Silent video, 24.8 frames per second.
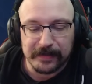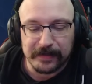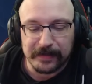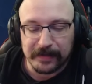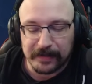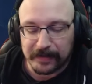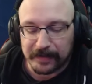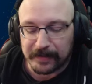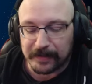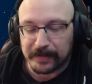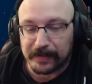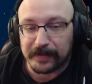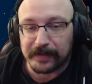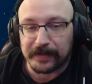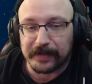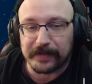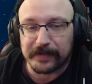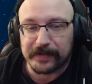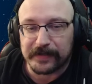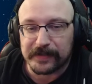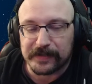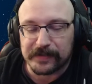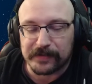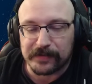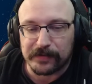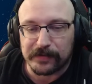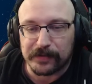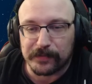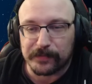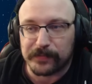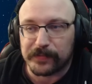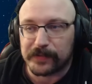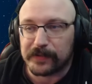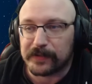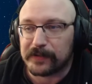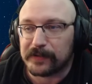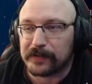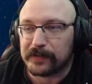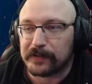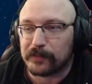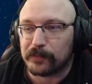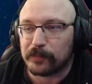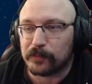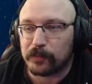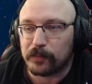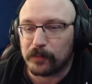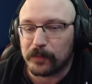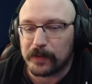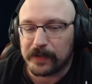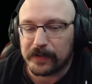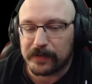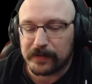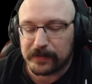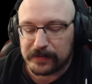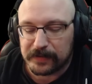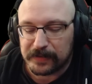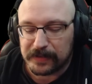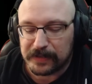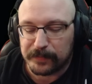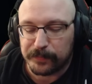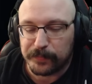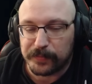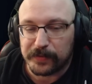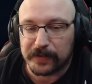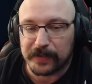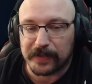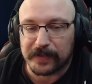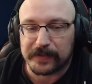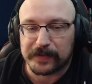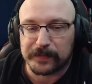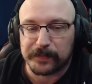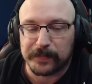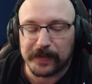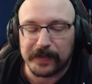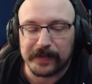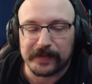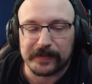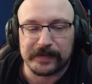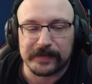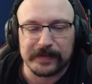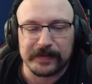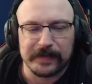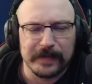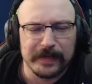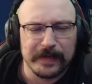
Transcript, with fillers: Uh, and this is going to be with D P S pets.